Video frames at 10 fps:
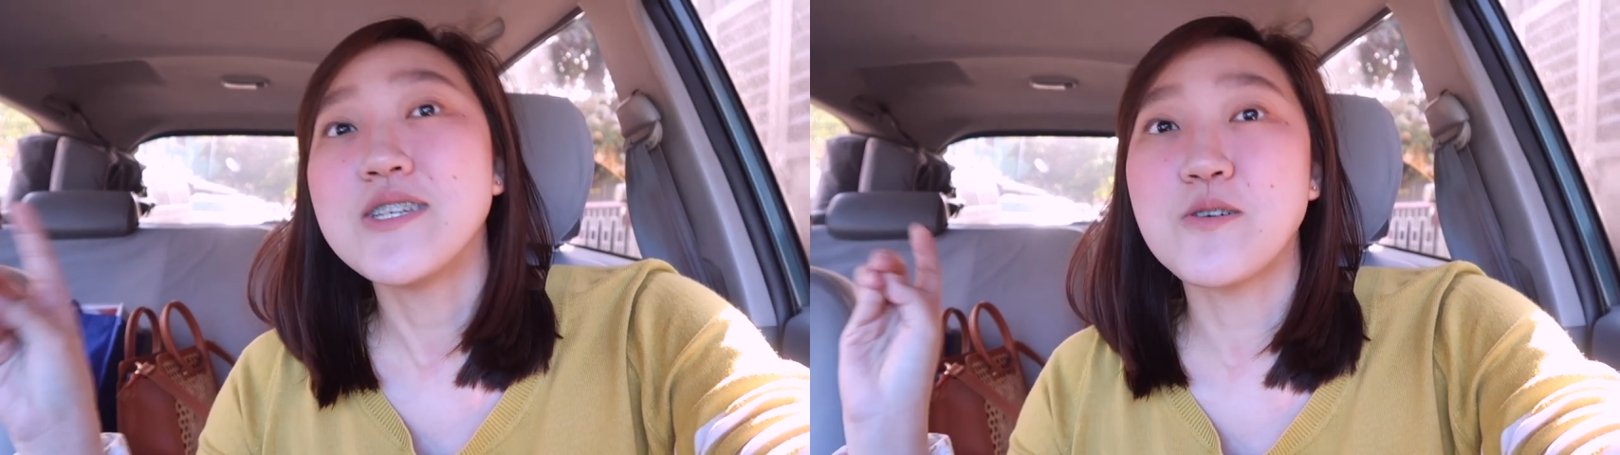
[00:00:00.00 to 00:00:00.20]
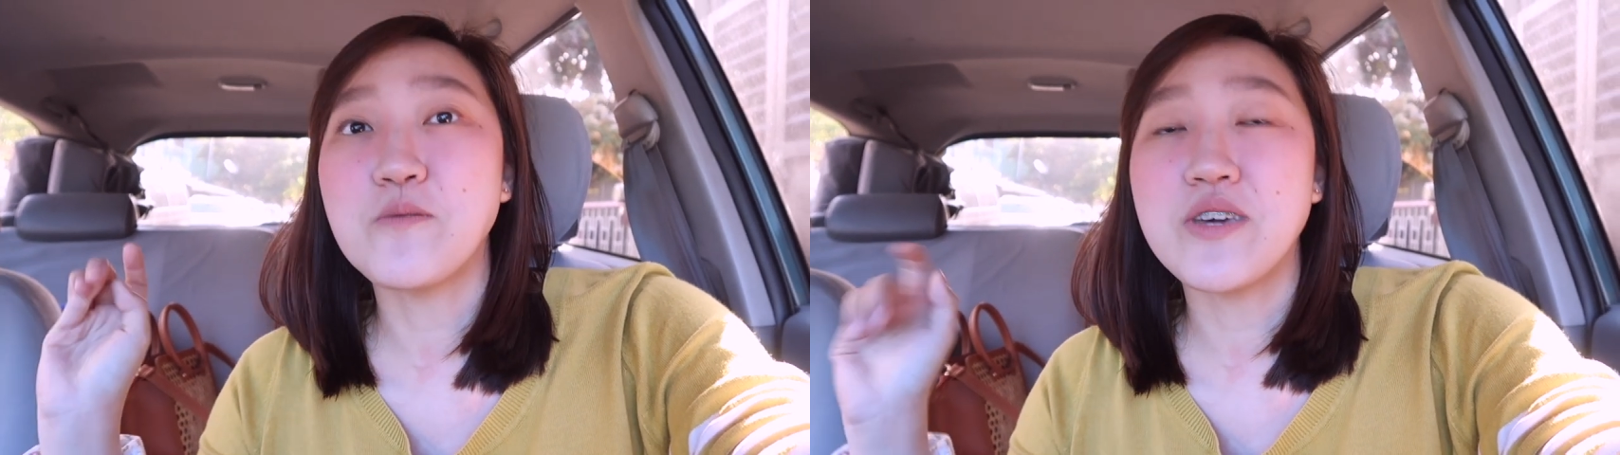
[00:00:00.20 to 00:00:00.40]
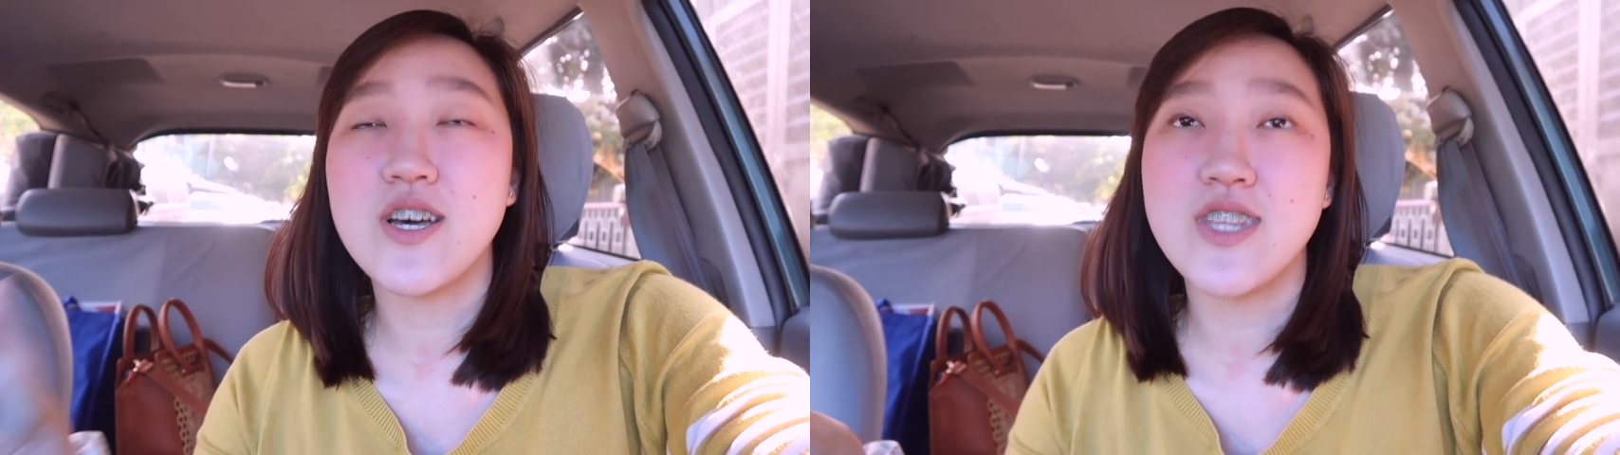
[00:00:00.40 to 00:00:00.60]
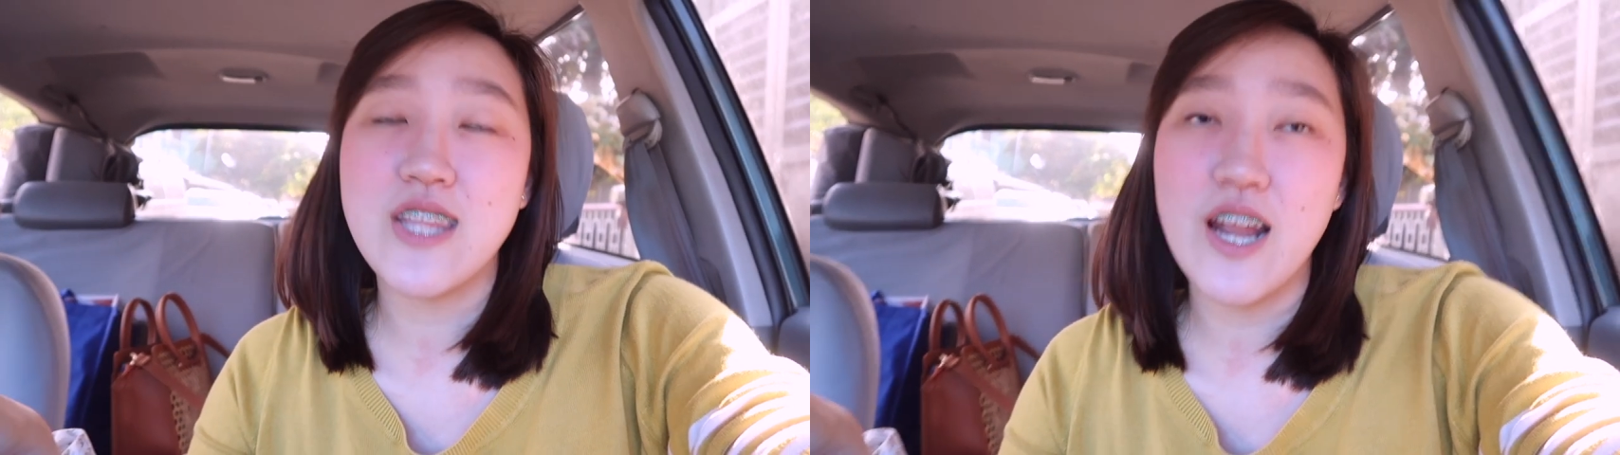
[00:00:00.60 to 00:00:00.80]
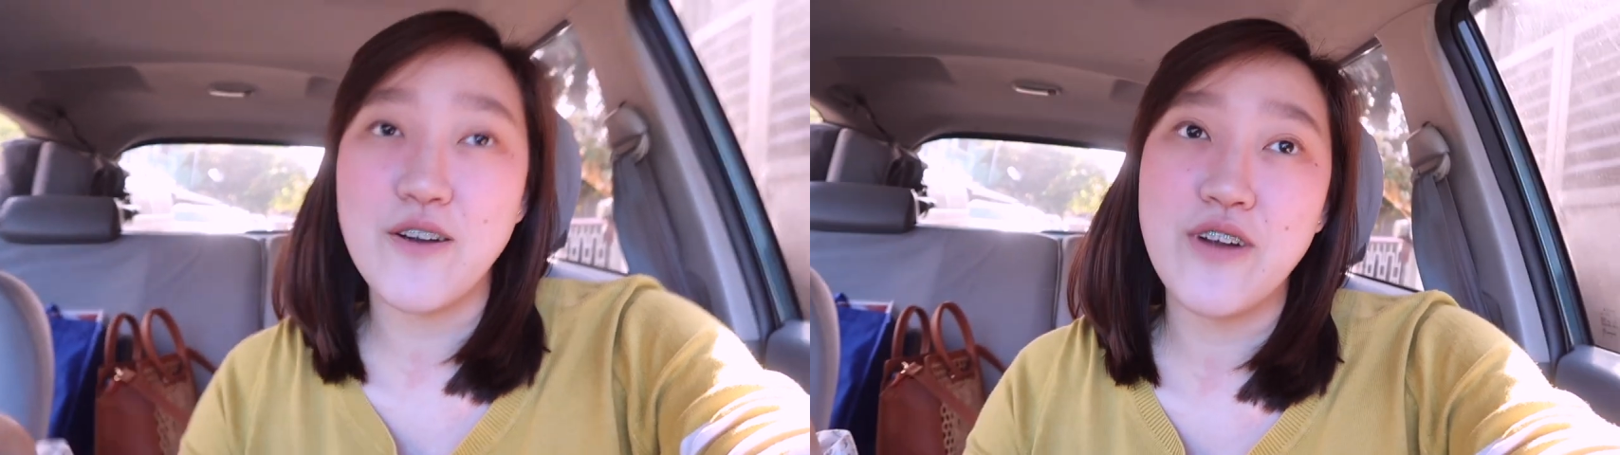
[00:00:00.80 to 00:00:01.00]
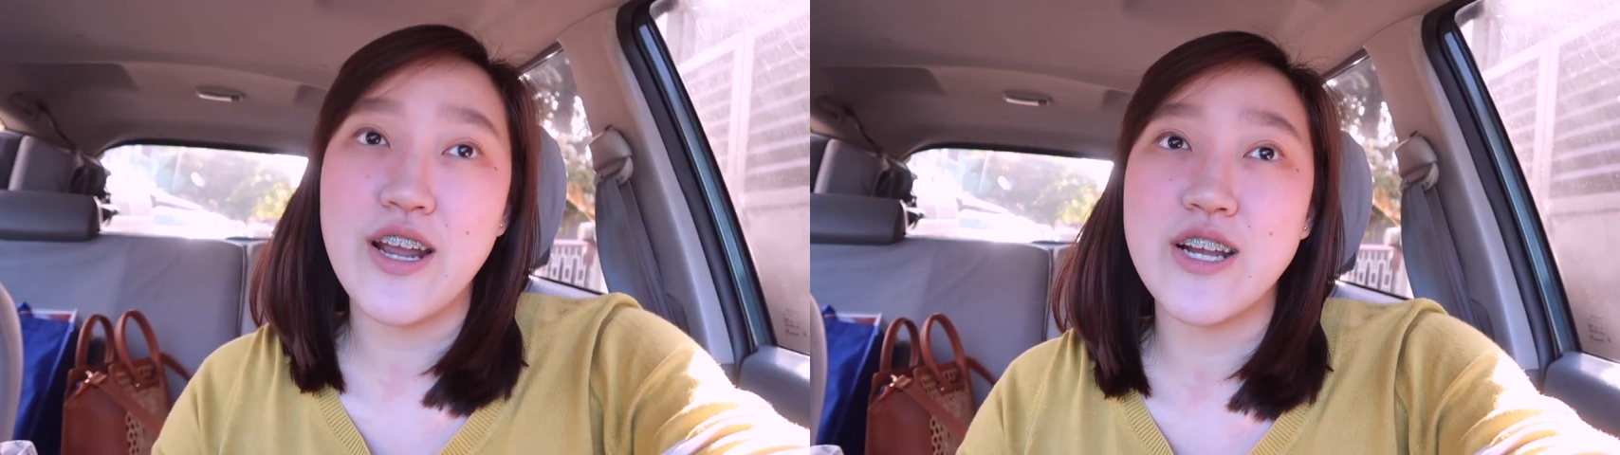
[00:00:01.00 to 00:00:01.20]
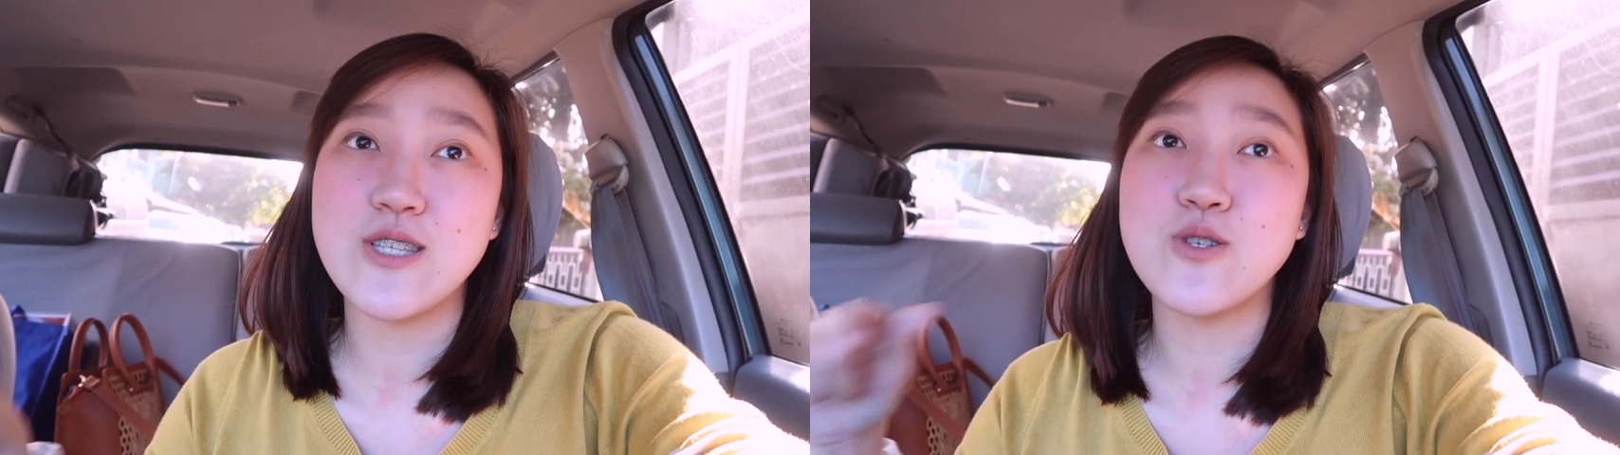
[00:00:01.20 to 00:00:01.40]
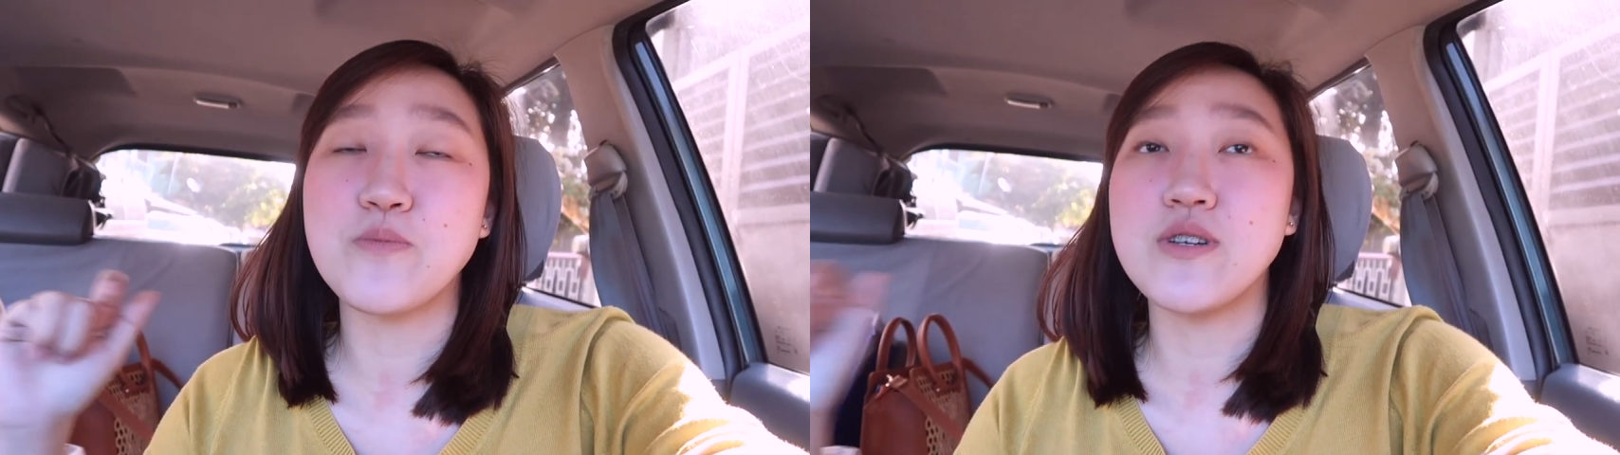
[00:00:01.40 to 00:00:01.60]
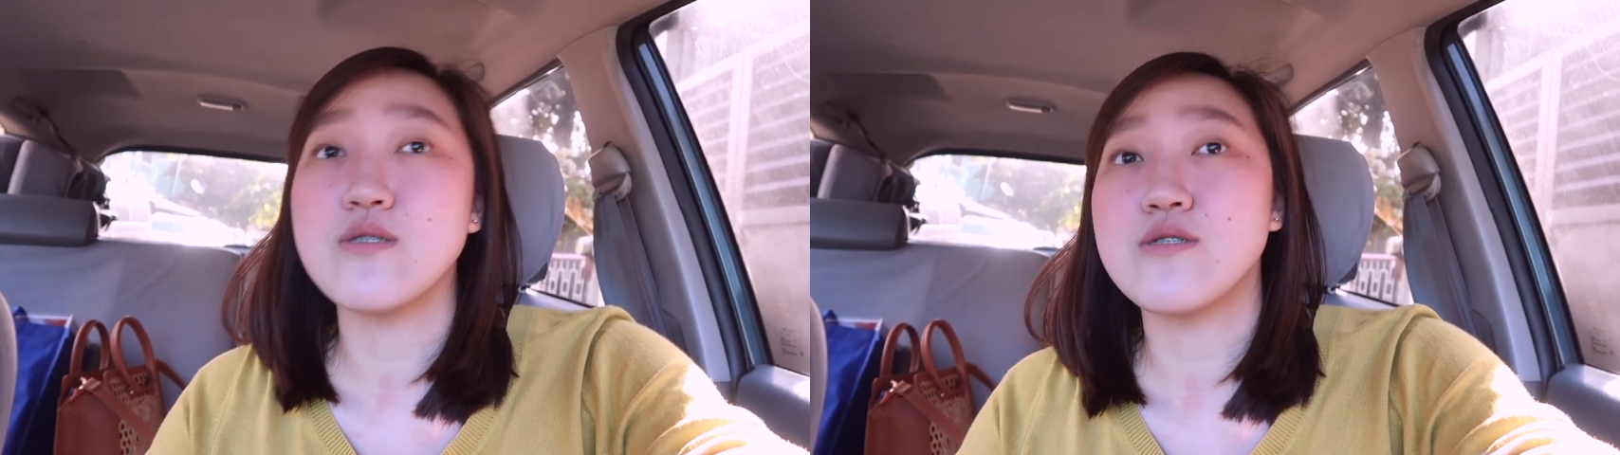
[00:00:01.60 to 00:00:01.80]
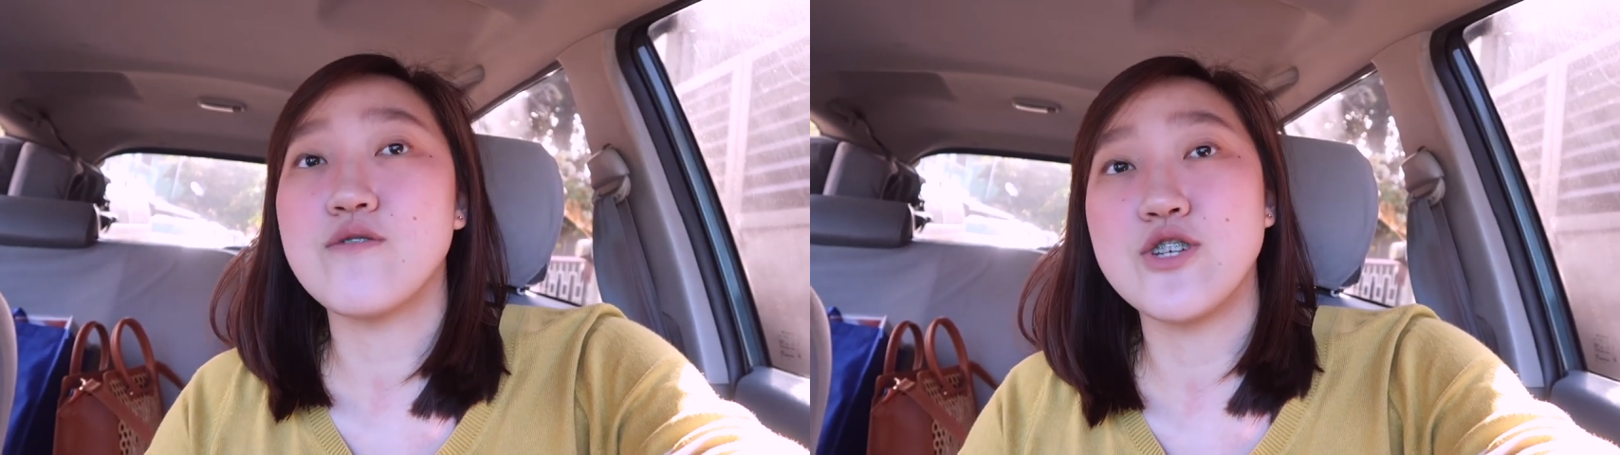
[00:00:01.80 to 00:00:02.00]
So we got an air fryer and super
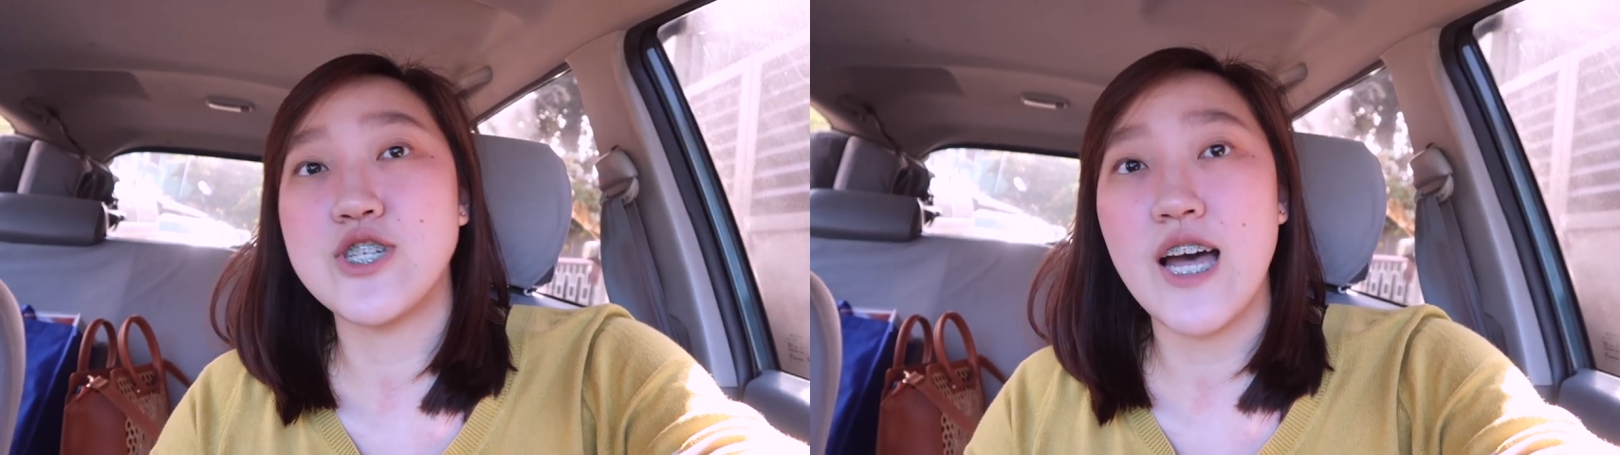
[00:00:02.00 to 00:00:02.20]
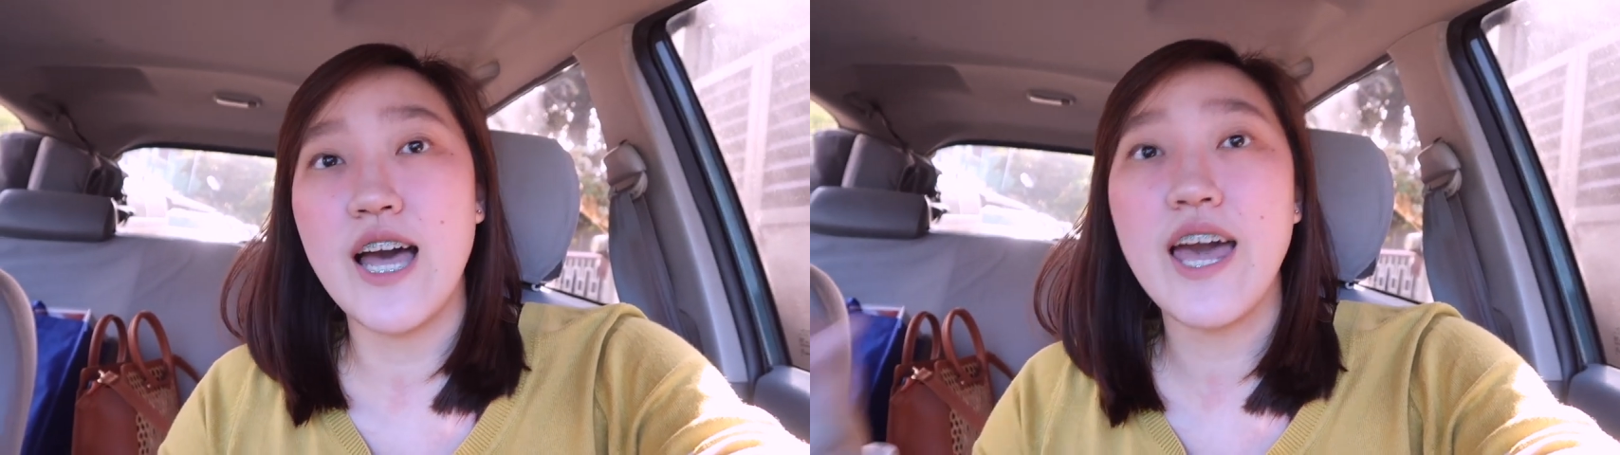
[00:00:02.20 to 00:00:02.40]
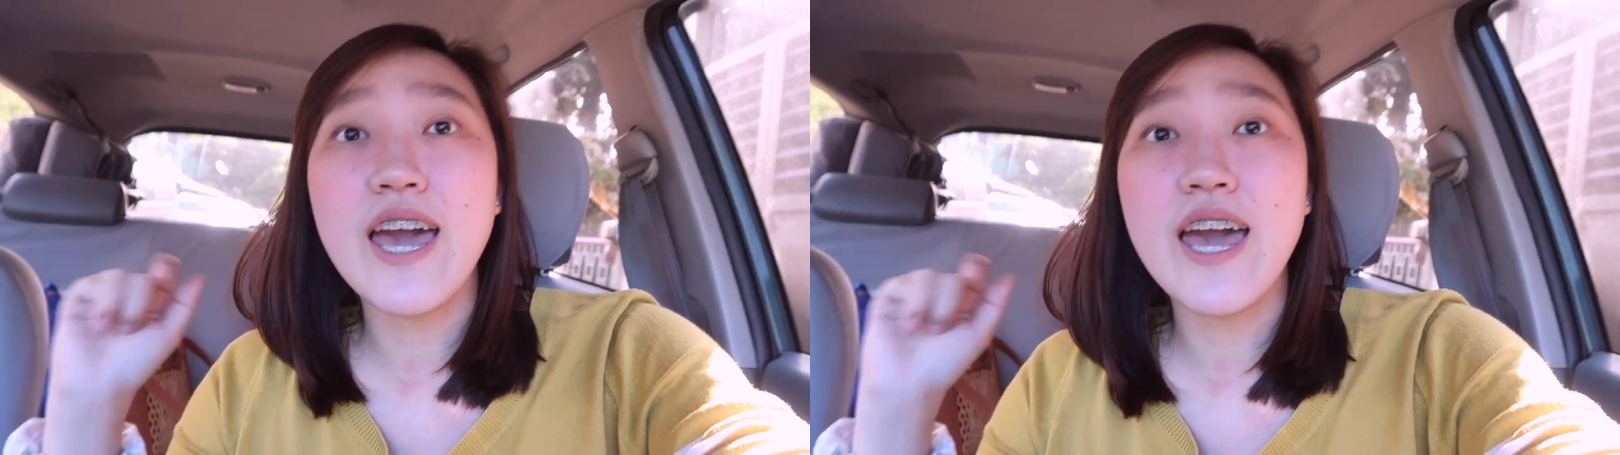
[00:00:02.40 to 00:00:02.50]
useful siya.